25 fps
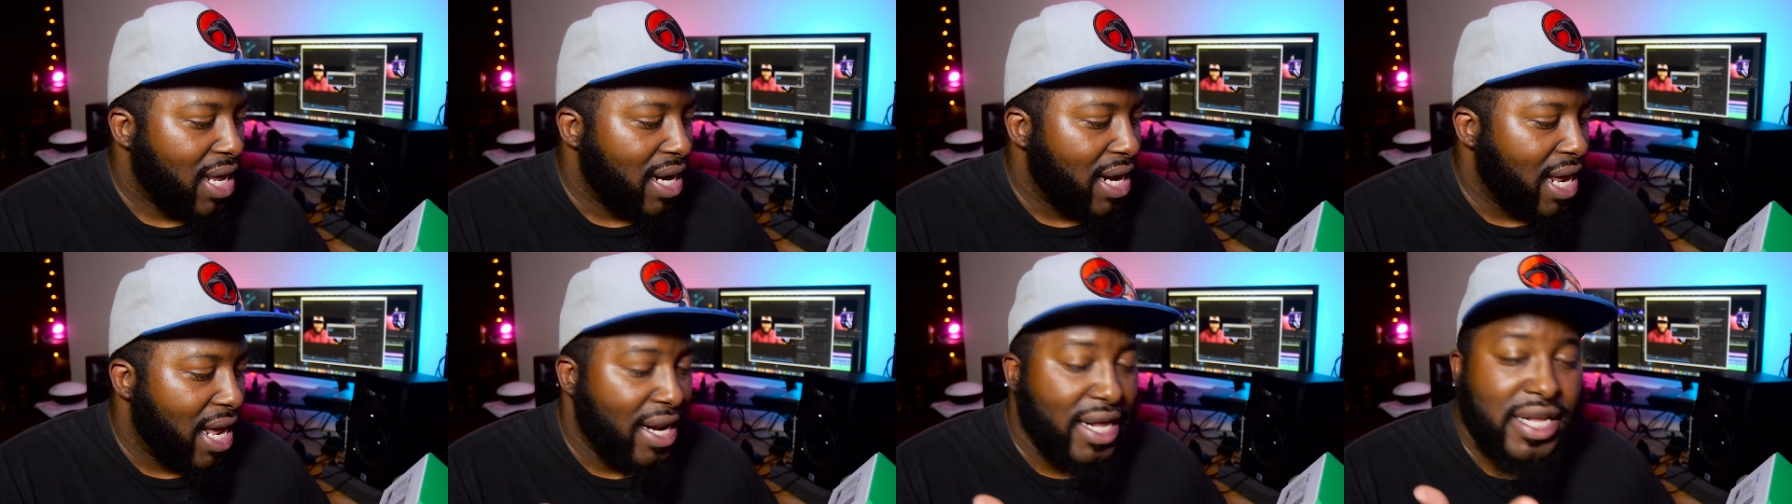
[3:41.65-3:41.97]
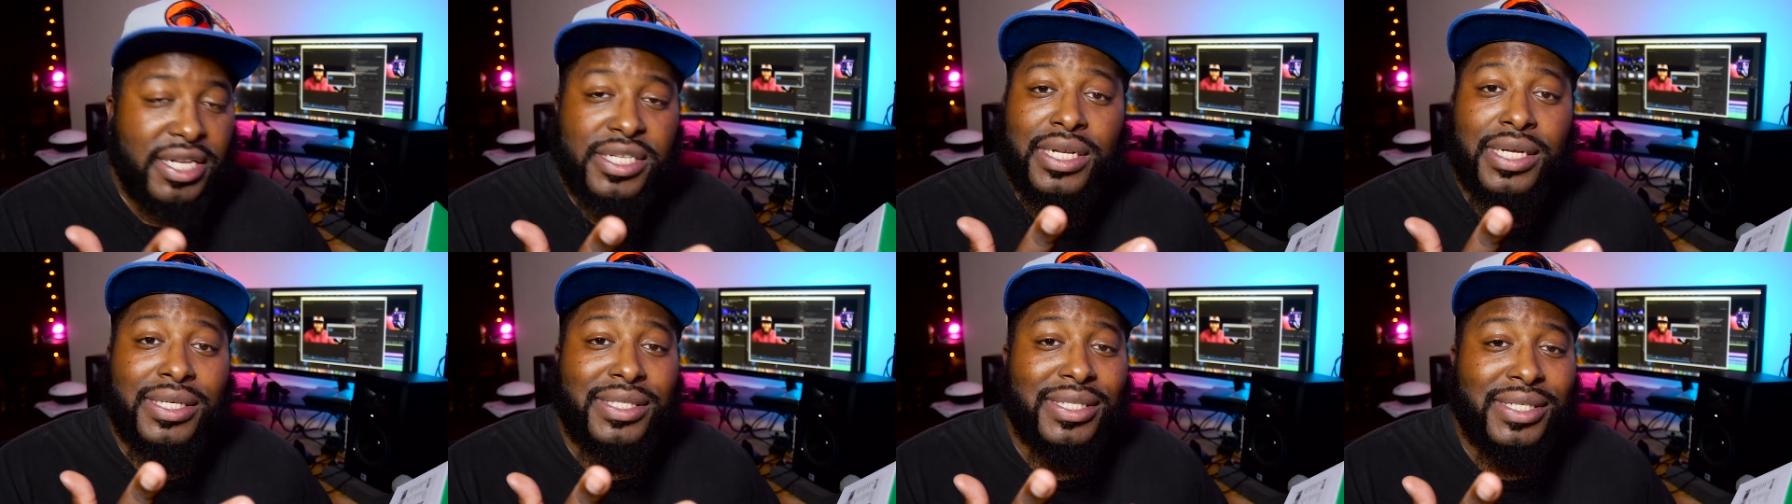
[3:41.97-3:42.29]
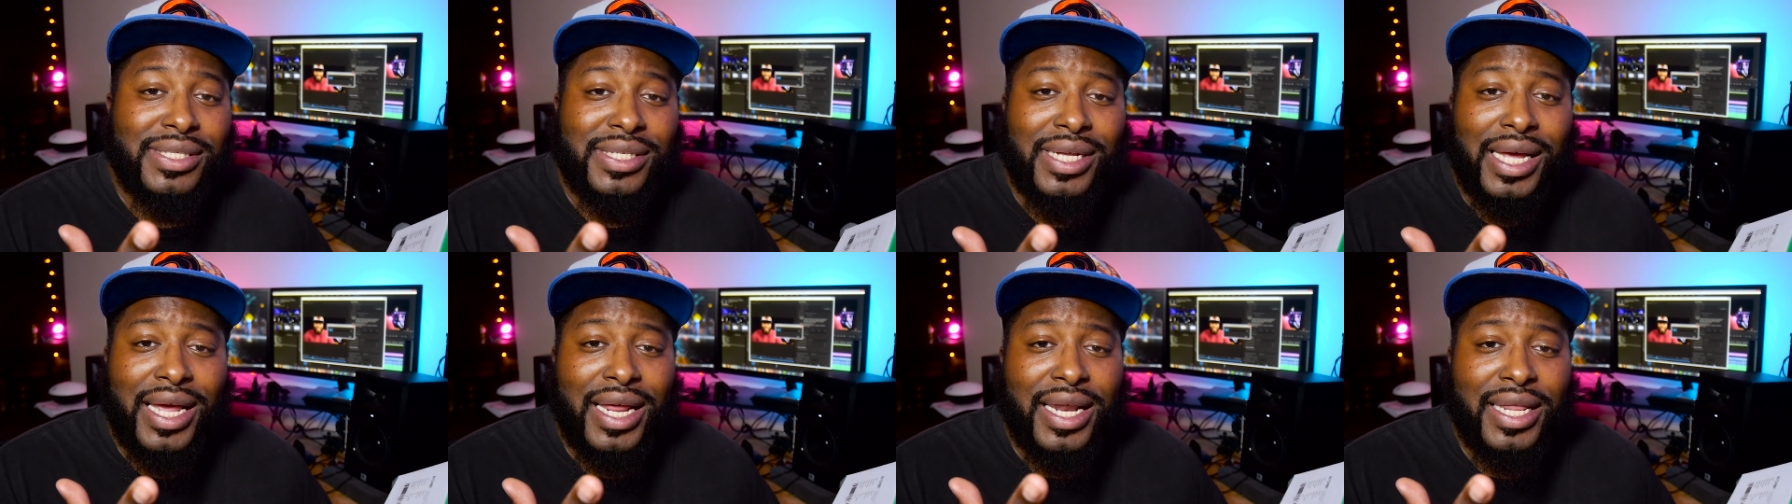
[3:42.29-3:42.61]
Now this doesn't
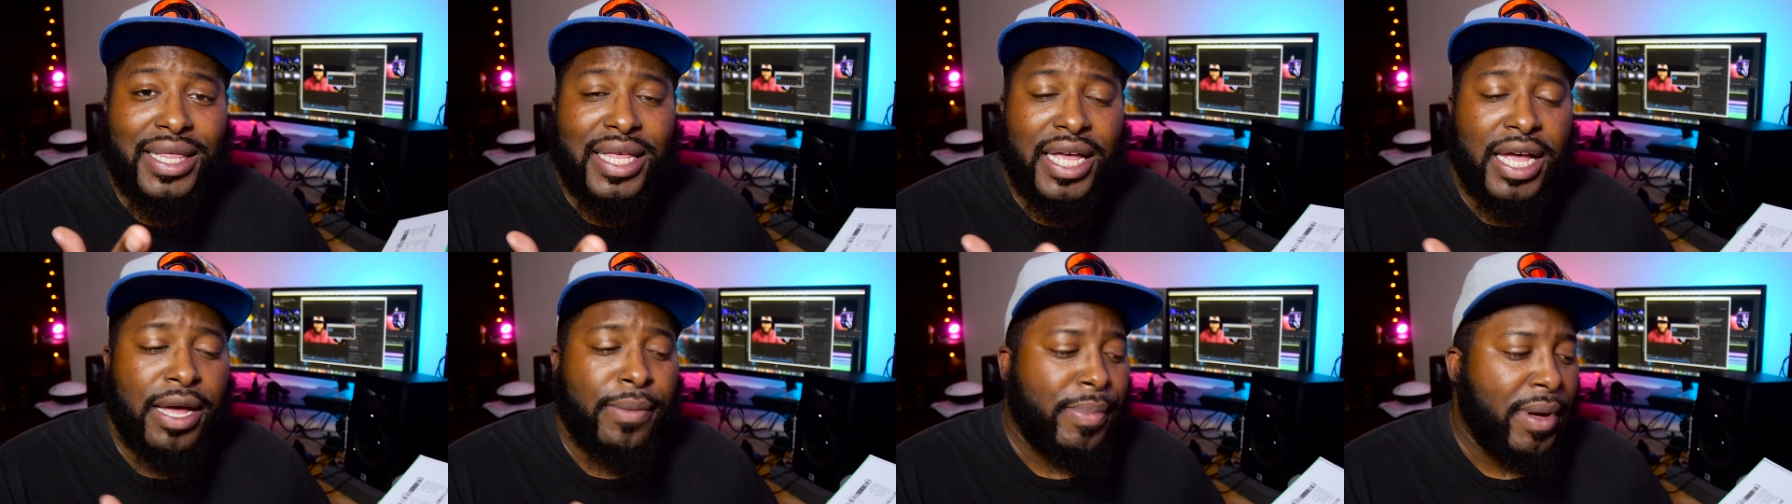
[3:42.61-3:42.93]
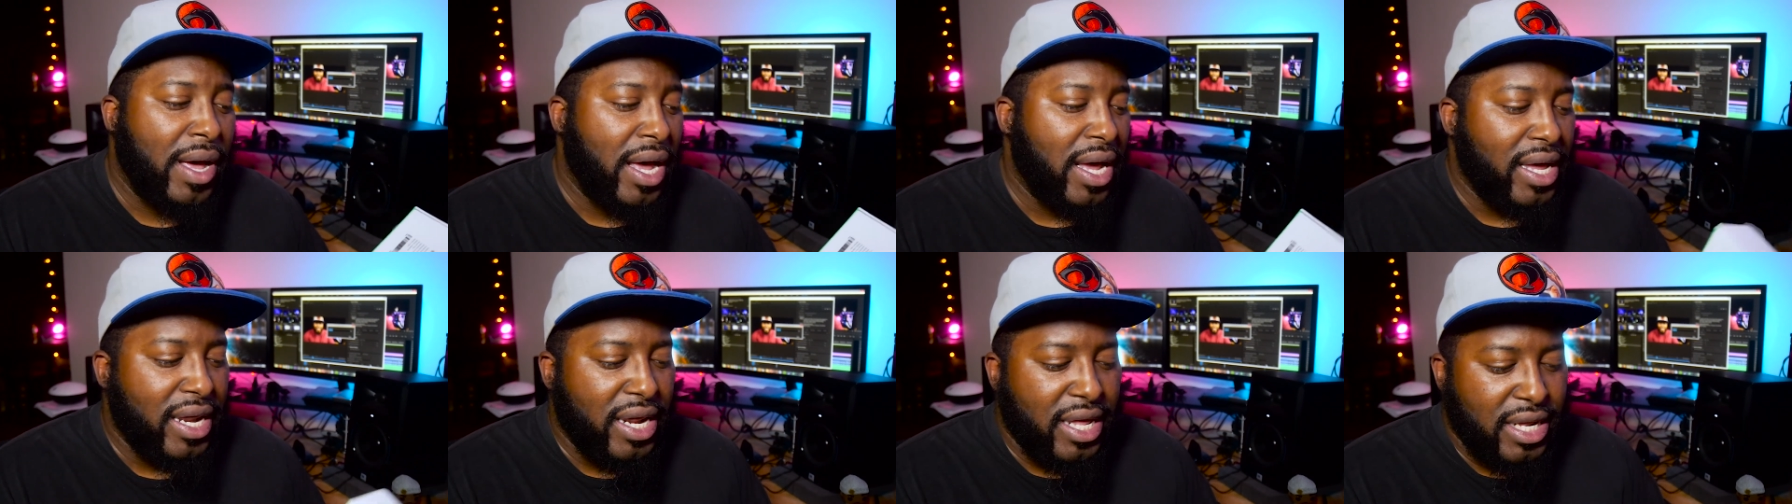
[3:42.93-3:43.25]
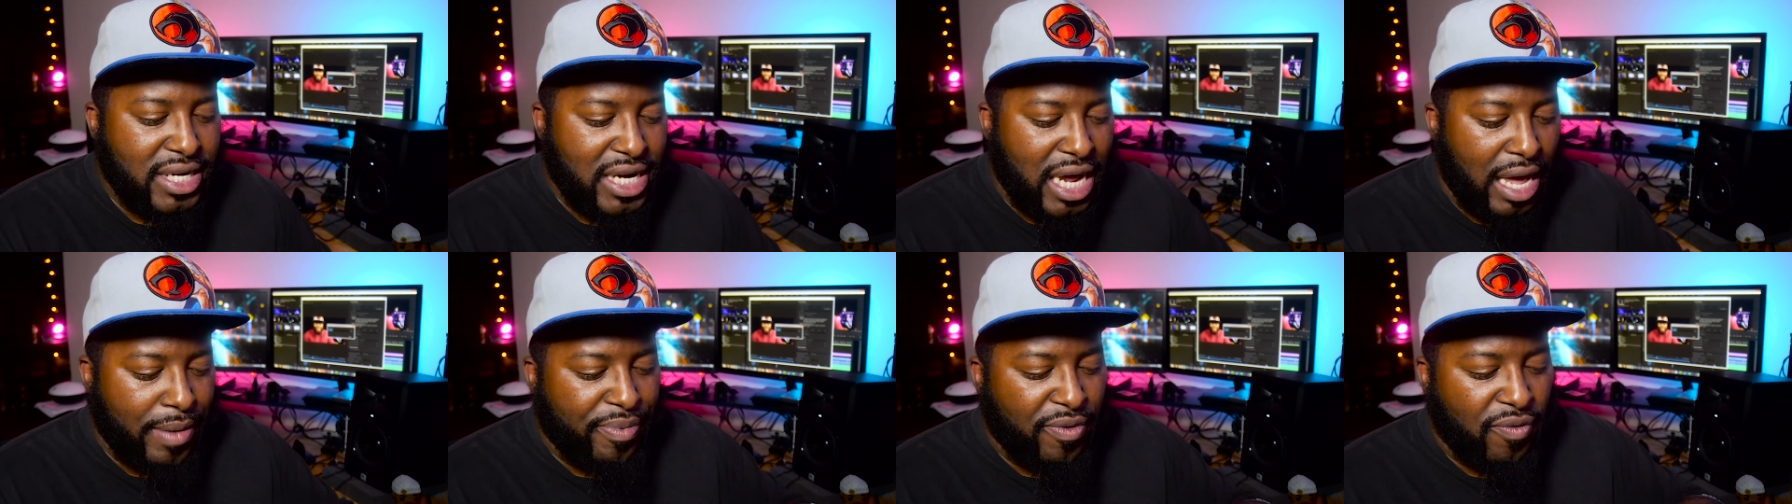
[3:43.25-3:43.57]
say anything about any
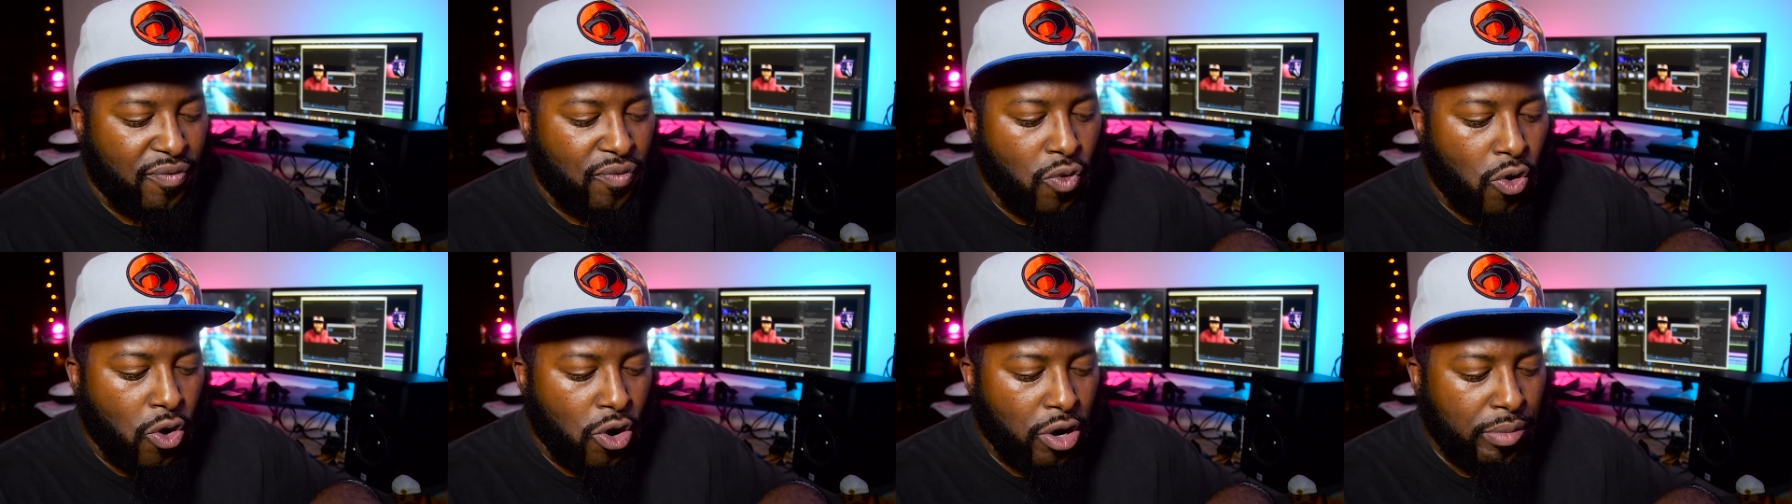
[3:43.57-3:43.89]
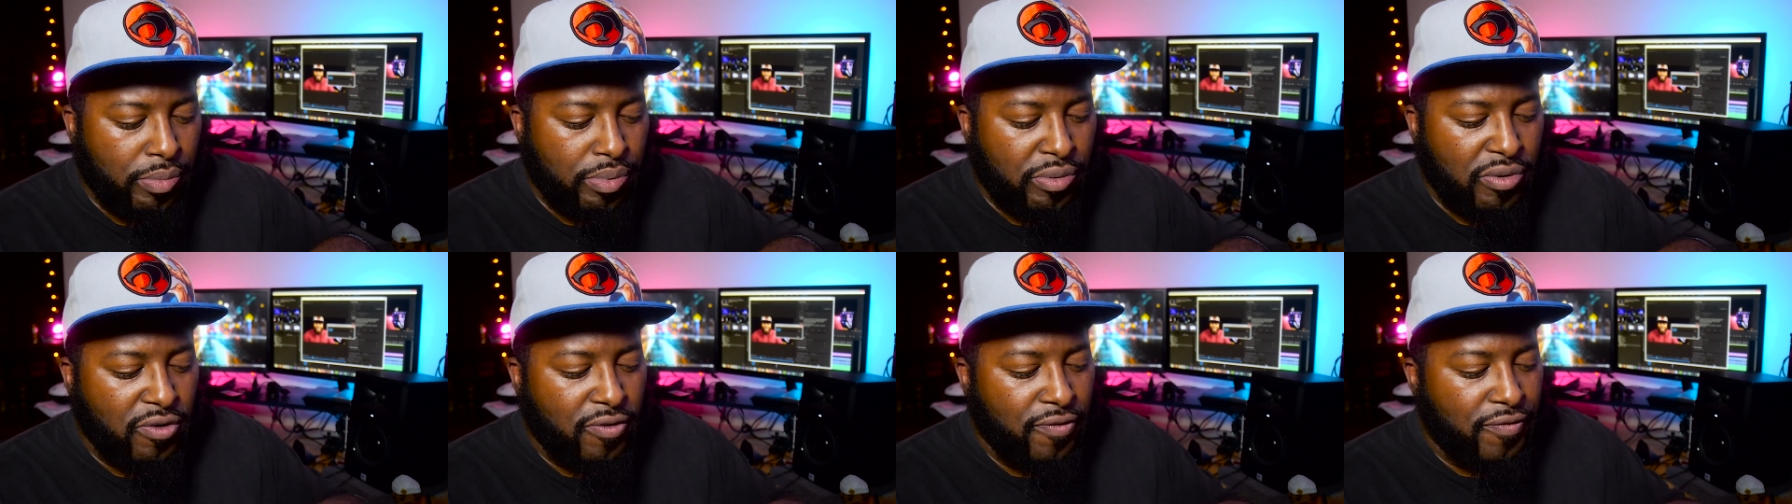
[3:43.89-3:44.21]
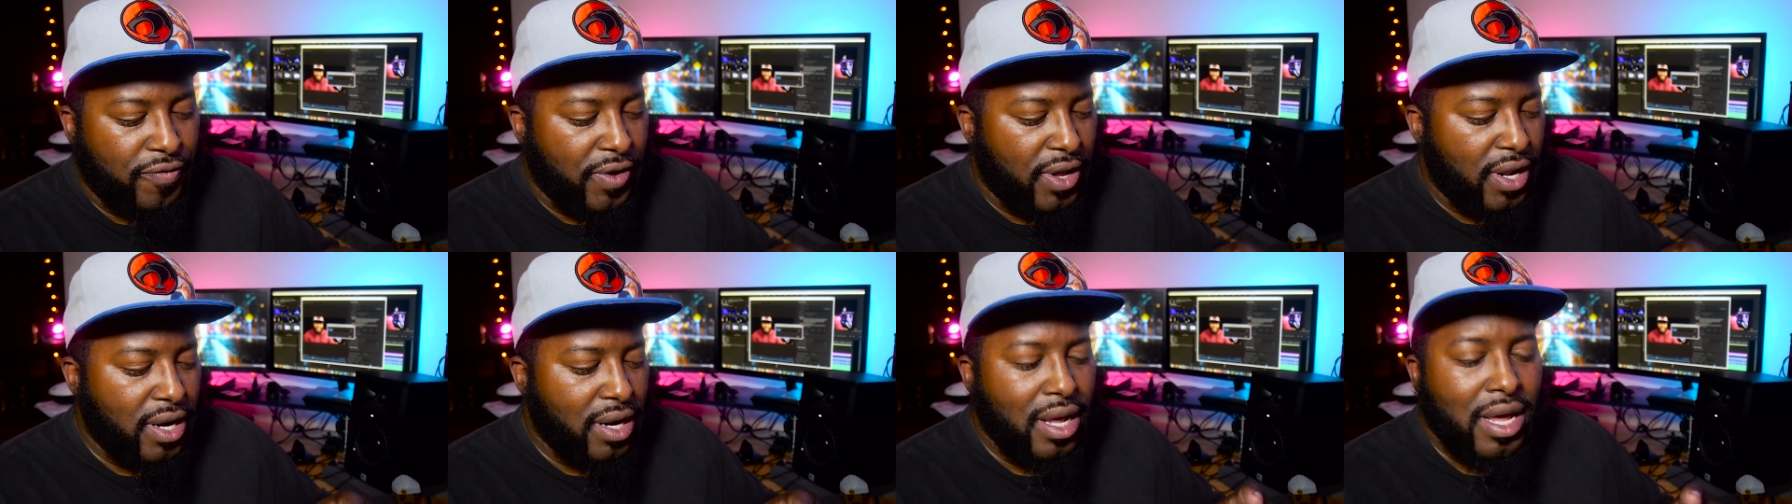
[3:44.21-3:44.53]
type of
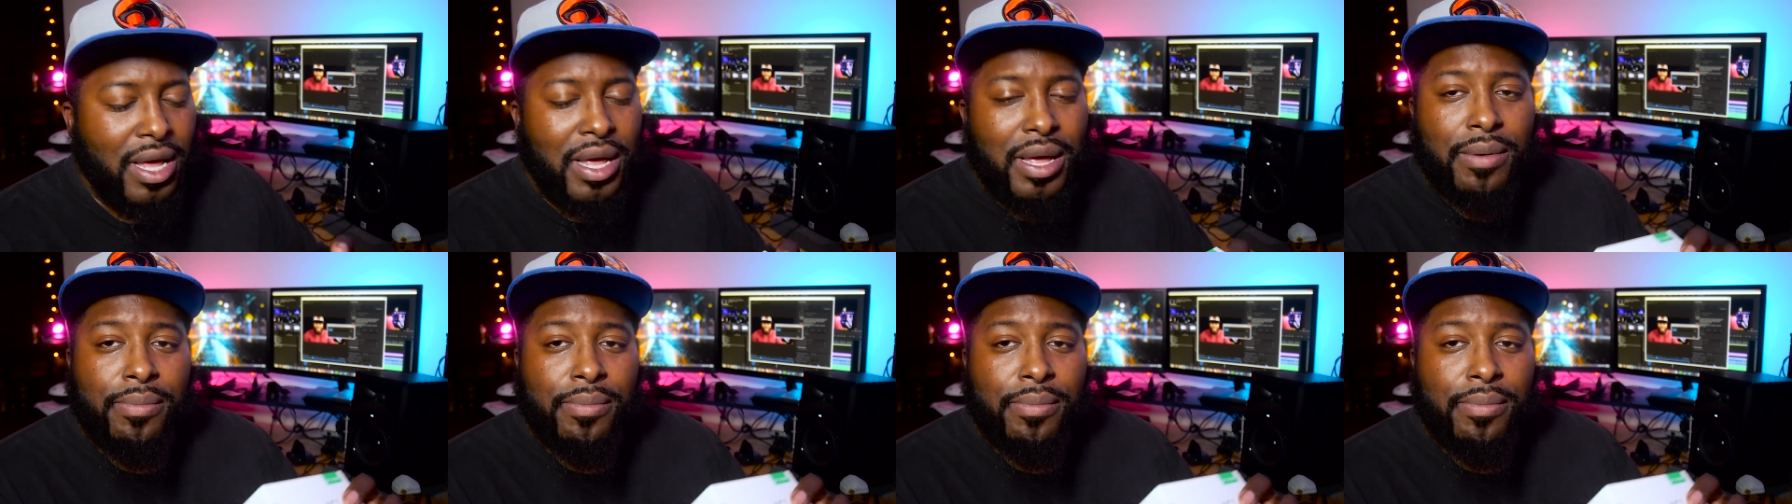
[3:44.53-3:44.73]
waterproofing,